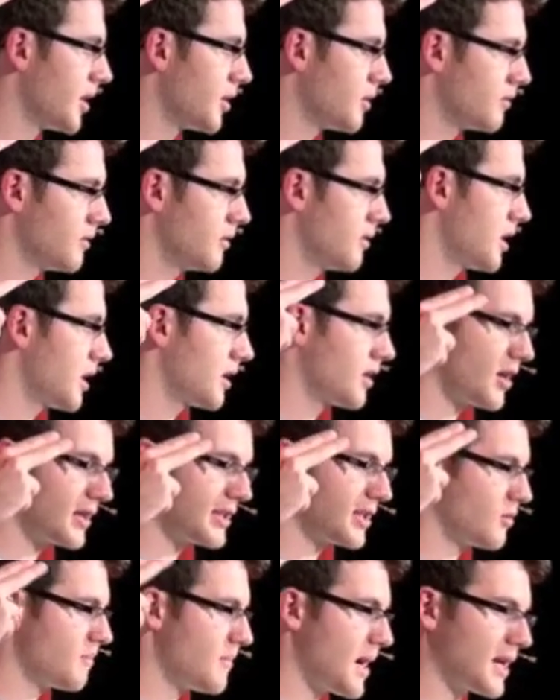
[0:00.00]
you know, a
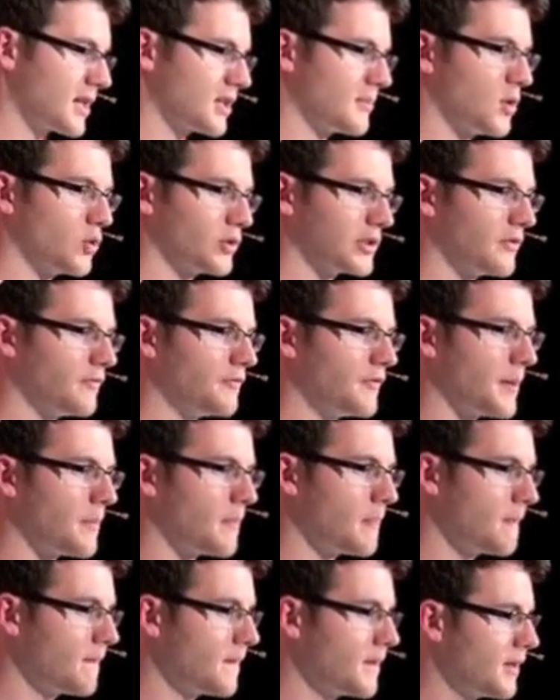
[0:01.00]
nice little magnum or something,
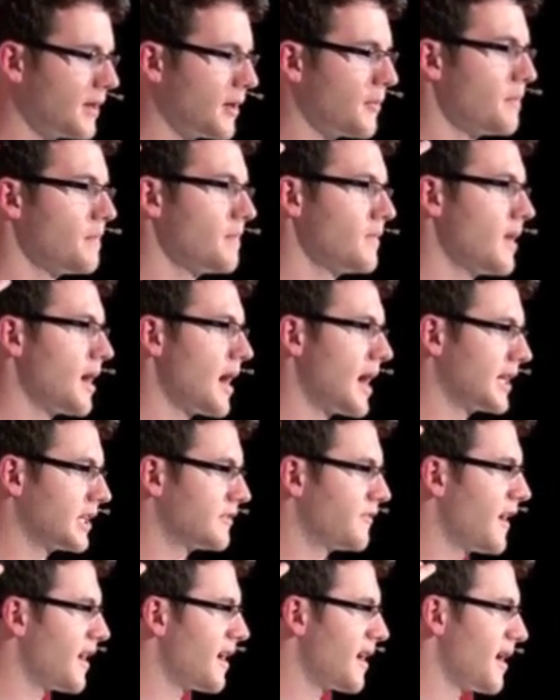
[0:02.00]
you know, and
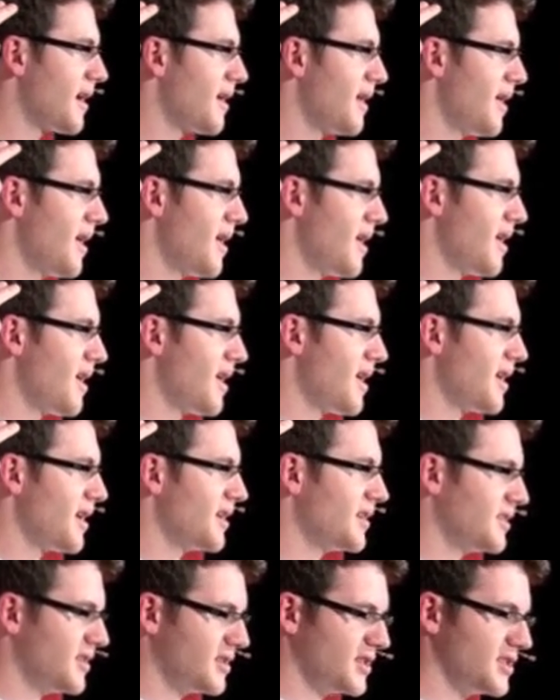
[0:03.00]
it's there.
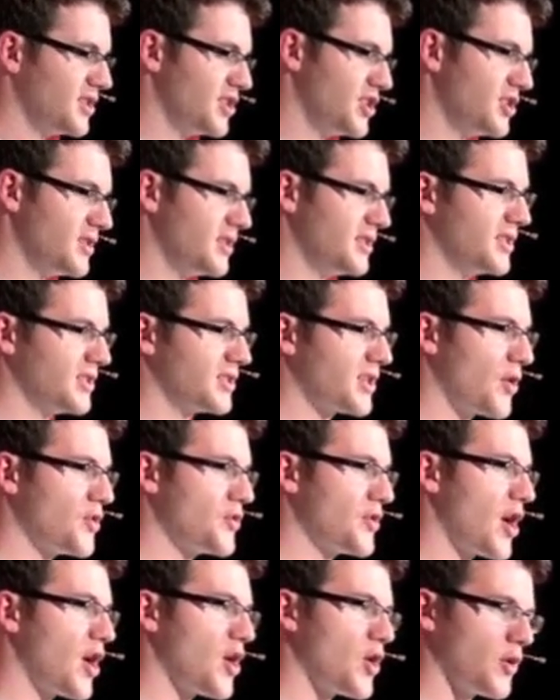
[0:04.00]
You
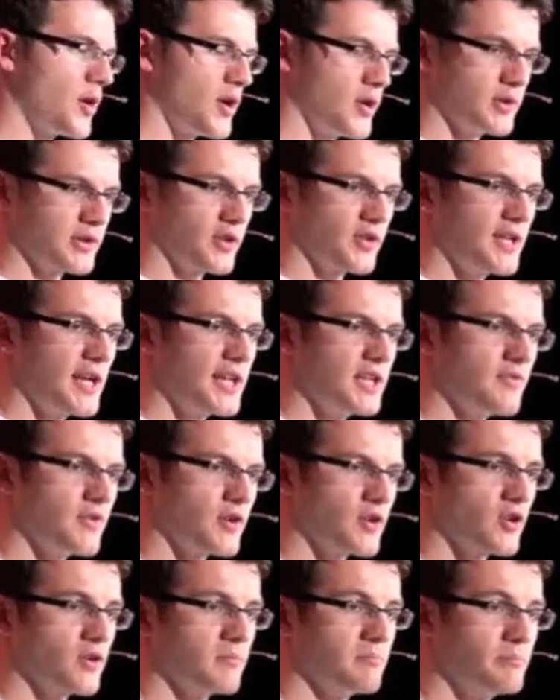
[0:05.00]
don't know who's on the end of
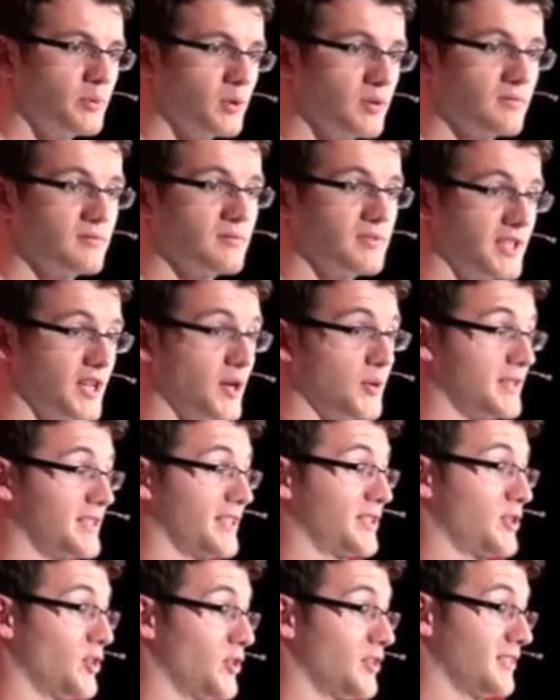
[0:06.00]
a gun, but you know it's
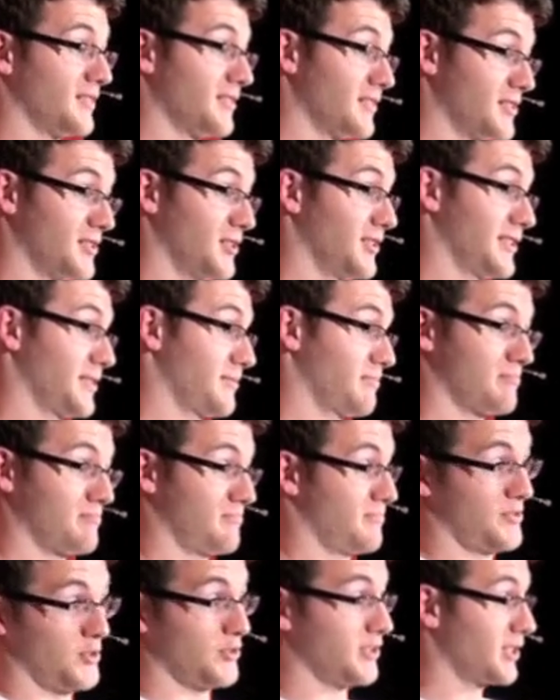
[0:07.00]
a gun, because
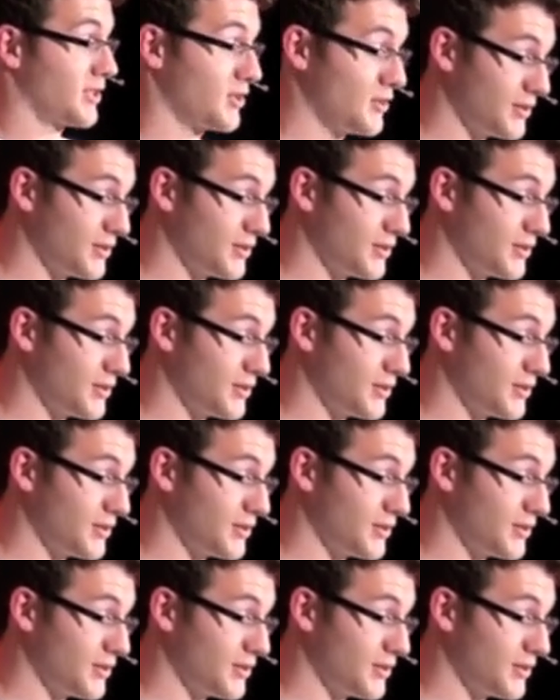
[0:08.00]
guns are